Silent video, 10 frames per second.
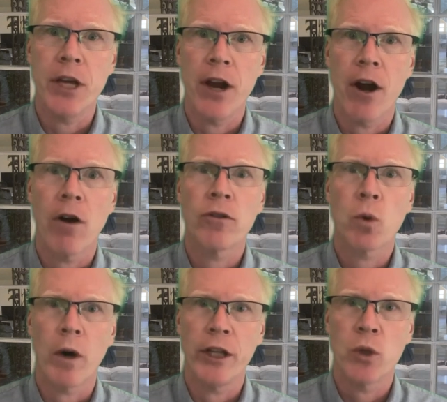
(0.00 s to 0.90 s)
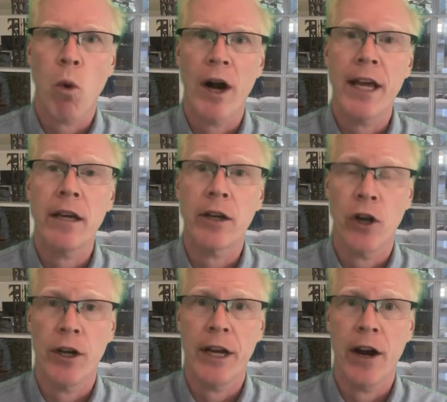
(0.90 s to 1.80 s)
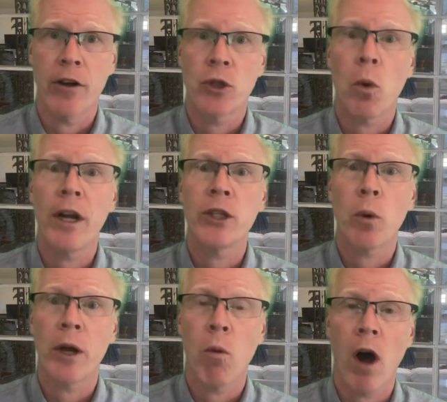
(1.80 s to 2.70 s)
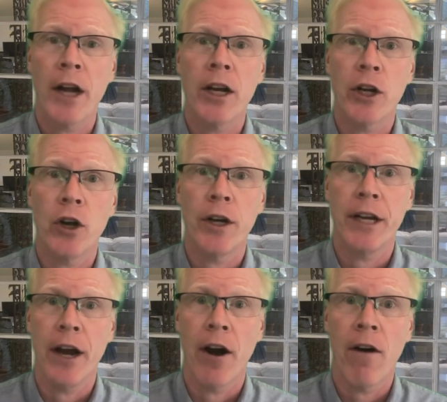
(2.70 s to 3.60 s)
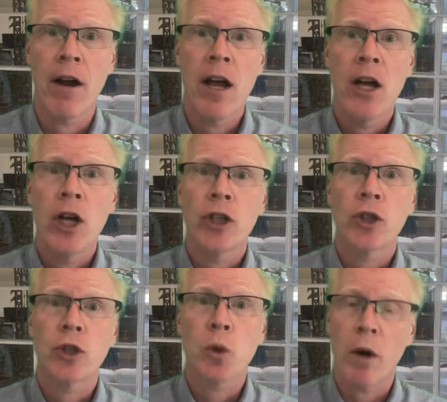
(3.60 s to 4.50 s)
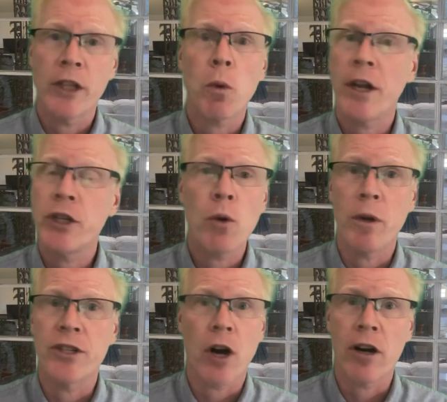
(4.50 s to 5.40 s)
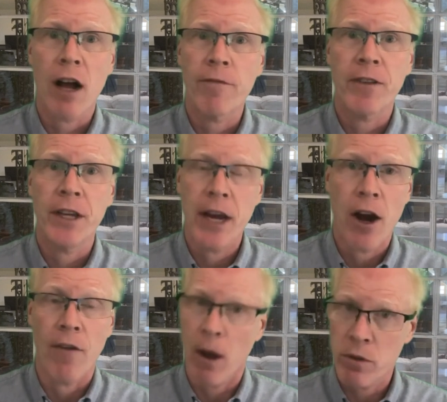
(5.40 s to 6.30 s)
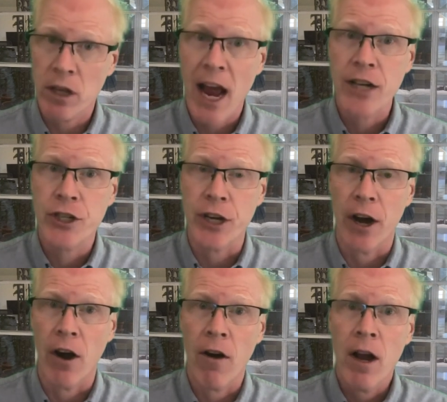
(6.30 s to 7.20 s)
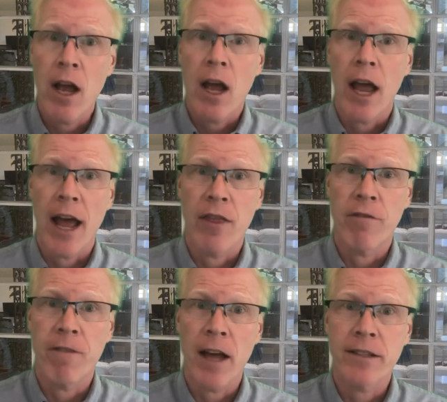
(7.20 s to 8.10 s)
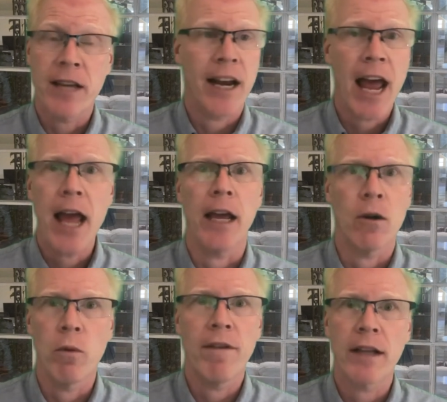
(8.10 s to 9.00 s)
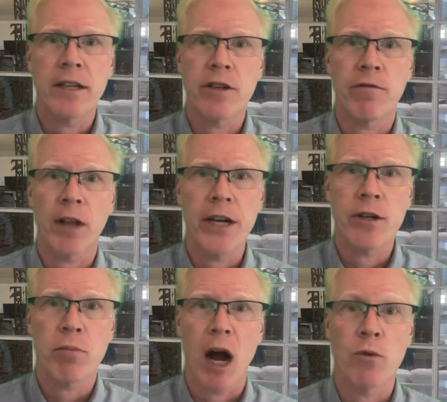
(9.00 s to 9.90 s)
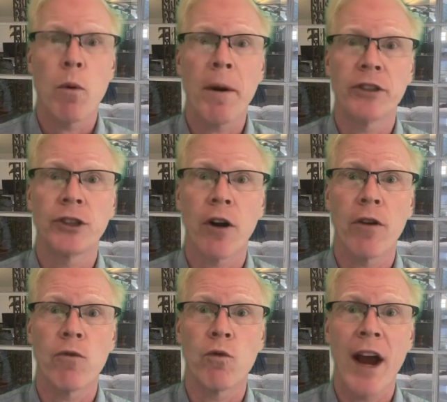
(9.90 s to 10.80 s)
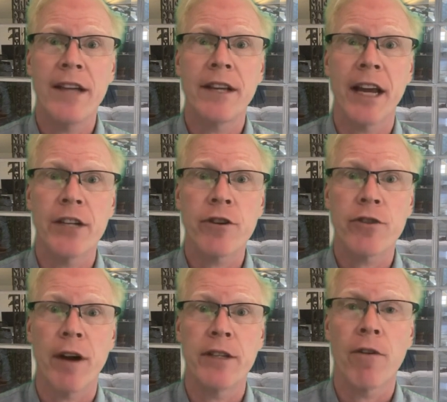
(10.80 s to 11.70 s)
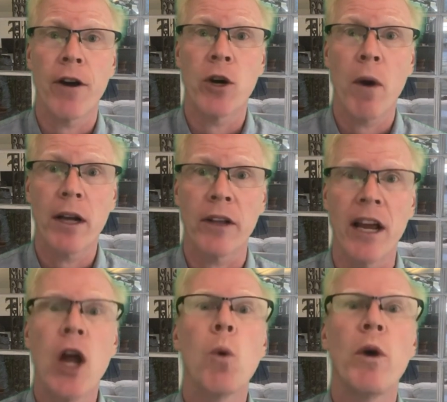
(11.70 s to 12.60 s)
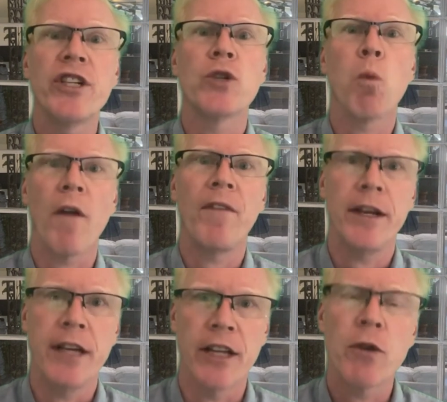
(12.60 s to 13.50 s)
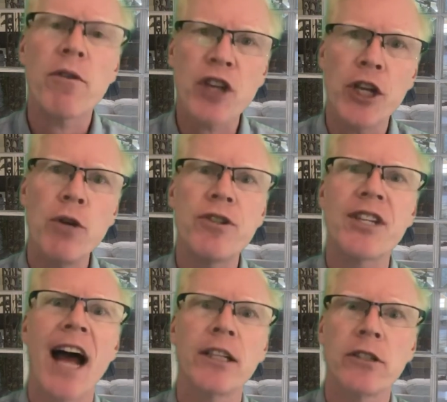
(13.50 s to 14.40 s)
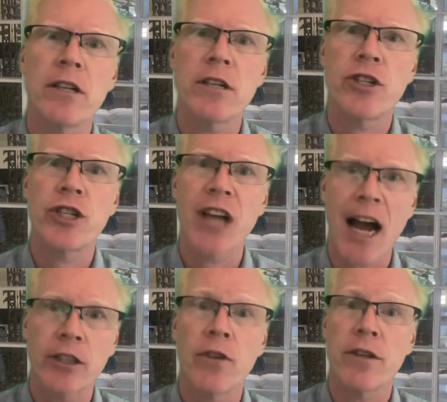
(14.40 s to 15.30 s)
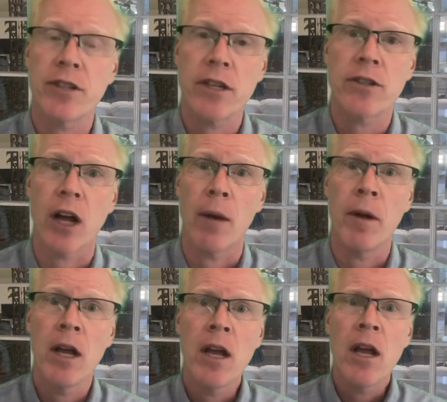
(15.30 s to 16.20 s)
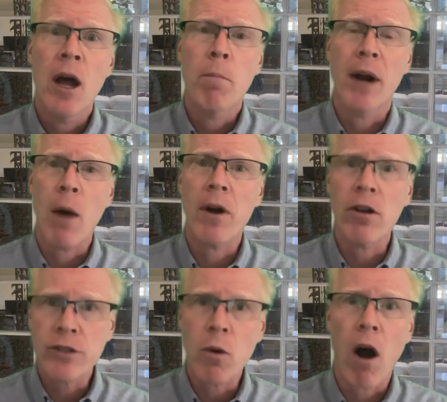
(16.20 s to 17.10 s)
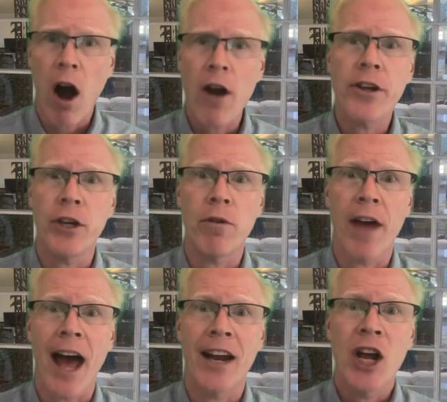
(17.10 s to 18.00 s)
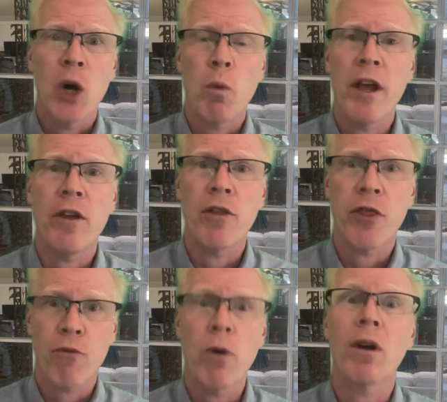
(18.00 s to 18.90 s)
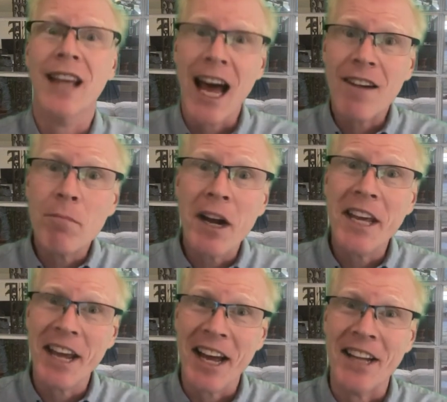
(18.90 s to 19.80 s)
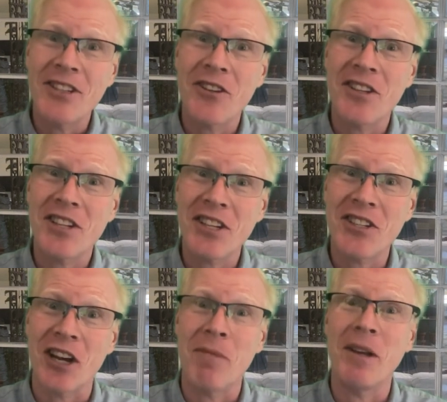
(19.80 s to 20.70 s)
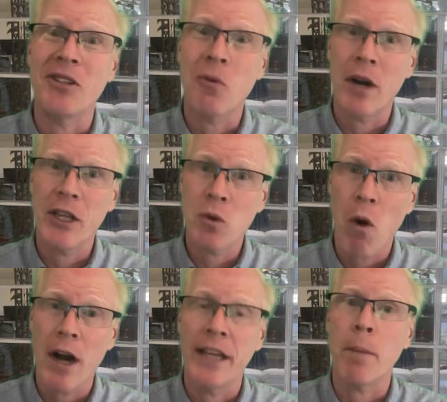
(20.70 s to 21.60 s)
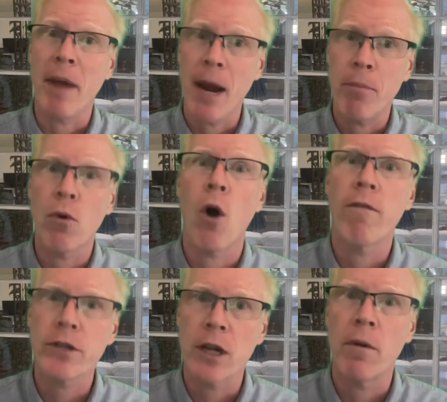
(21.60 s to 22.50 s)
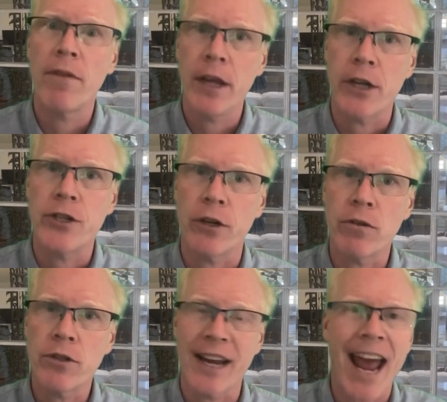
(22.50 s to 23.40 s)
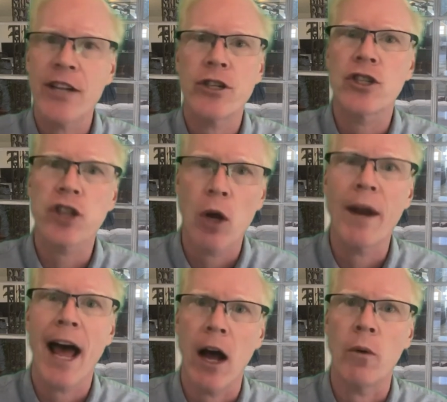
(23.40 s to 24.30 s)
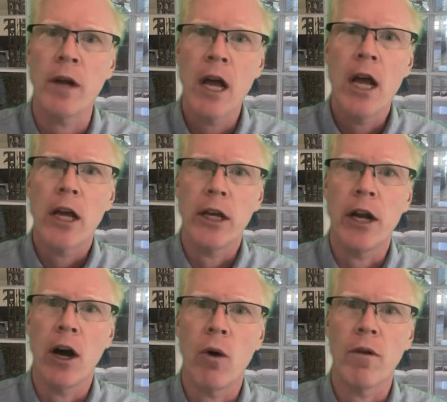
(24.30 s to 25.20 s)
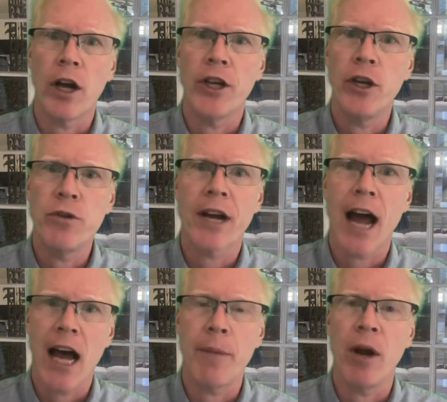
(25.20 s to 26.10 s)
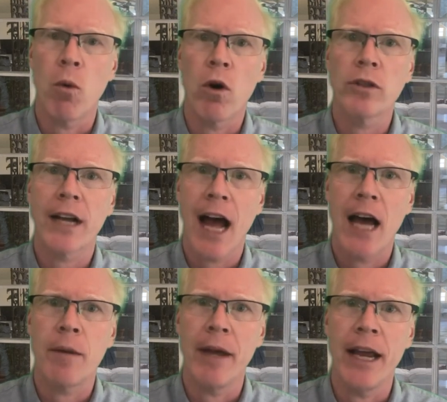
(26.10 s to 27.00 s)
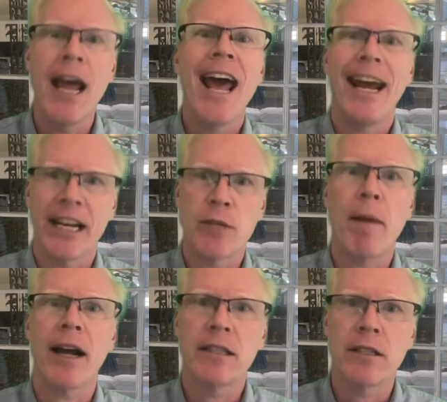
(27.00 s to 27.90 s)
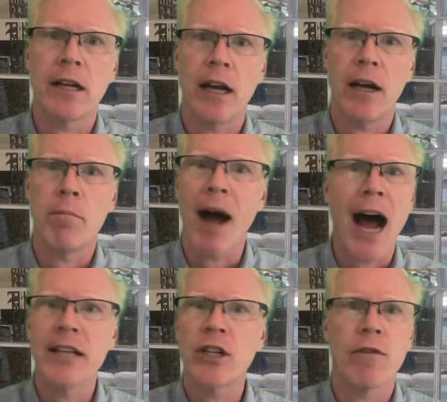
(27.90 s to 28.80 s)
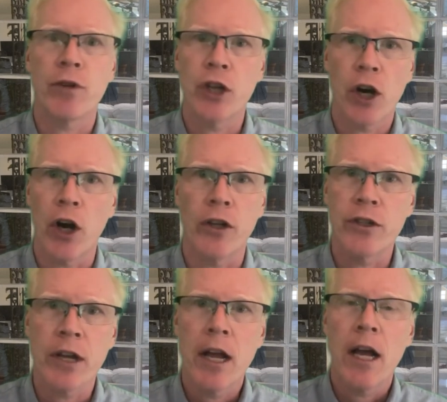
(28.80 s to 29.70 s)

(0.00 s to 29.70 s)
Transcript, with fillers: year. 2020, good year. 2021, good year. 2022, we started off the year, that was last year, and the Fed said, hey, we've got this inflation problems. We better start raising interest rates very quickly, which is what they did. So there's a huge shock to, shock to the system but I would also argue that we threw a lot of money into the system in 2020 to paper over some of the issues. You can't just slow down, you know, a huge economy, a world economy, and expect uh, positive returns.